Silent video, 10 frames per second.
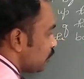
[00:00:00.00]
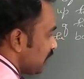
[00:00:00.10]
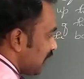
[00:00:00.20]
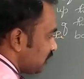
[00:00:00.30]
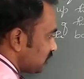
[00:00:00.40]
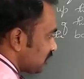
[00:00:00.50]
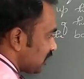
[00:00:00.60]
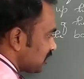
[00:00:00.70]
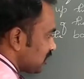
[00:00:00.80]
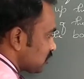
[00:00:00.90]
we have to
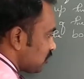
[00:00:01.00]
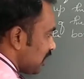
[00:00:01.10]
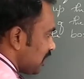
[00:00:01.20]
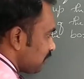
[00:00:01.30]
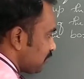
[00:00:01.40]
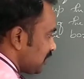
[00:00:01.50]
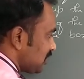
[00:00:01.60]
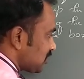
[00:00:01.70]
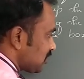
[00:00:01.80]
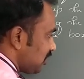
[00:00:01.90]
cut the square
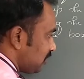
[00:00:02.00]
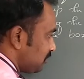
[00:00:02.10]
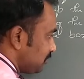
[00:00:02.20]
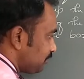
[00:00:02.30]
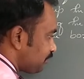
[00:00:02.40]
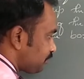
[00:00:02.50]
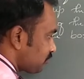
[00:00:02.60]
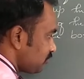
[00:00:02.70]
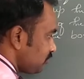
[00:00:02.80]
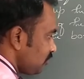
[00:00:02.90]
piece of
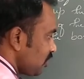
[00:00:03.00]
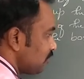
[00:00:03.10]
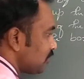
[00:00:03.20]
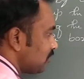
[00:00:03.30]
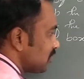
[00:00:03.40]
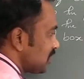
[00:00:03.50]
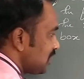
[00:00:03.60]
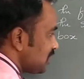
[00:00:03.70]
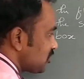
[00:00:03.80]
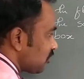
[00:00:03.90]
from
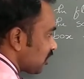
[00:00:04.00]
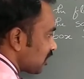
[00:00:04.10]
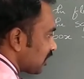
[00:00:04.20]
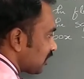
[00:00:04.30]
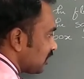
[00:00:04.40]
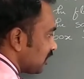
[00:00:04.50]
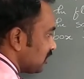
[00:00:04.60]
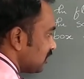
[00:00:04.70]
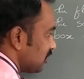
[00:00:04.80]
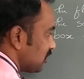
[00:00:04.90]
each
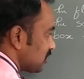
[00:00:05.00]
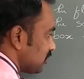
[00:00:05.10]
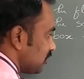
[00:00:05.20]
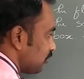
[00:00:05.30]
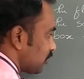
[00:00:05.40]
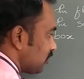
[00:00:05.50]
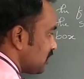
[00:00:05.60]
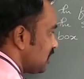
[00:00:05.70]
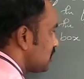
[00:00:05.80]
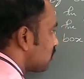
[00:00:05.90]
corner. So from
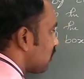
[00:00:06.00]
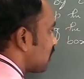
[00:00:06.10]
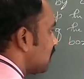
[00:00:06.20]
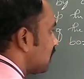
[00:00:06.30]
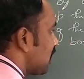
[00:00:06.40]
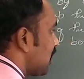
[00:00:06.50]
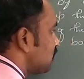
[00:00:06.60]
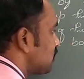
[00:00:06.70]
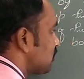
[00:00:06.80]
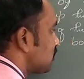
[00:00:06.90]
each corner, I
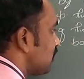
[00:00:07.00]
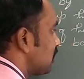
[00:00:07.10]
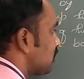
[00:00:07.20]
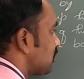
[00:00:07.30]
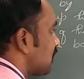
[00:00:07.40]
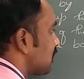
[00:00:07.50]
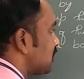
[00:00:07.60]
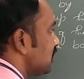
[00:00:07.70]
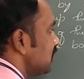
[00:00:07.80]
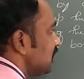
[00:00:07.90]
am just going to
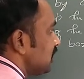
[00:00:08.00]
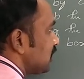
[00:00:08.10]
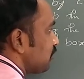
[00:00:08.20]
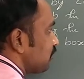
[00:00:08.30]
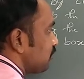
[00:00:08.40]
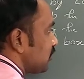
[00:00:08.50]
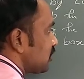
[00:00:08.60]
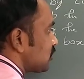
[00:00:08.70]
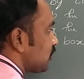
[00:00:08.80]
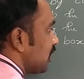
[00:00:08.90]
cut the
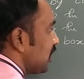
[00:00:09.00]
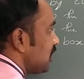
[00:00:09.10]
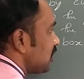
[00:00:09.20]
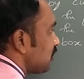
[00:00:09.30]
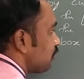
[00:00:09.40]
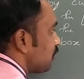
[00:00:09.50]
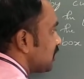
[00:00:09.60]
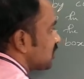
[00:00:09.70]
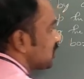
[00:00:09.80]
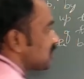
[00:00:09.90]
square
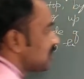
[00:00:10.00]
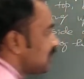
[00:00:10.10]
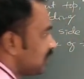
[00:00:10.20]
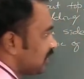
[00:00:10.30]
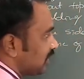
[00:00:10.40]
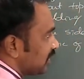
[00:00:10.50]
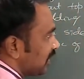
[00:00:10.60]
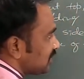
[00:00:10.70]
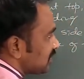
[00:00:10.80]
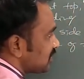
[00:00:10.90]
pieces.
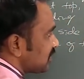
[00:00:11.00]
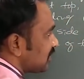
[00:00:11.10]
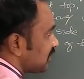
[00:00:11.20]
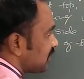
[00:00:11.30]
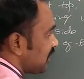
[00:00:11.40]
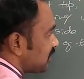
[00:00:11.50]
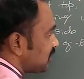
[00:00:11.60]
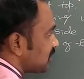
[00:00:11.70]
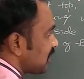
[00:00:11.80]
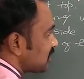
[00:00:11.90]
I just take
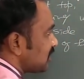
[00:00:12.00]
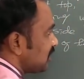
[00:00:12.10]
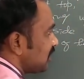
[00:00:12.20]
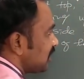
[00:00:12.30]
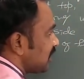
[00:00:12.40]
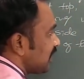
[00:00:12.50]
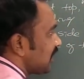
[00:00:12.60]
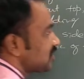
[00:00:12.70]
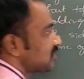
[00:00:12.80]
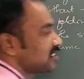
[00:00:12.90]
this as a
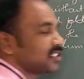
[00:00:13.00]
x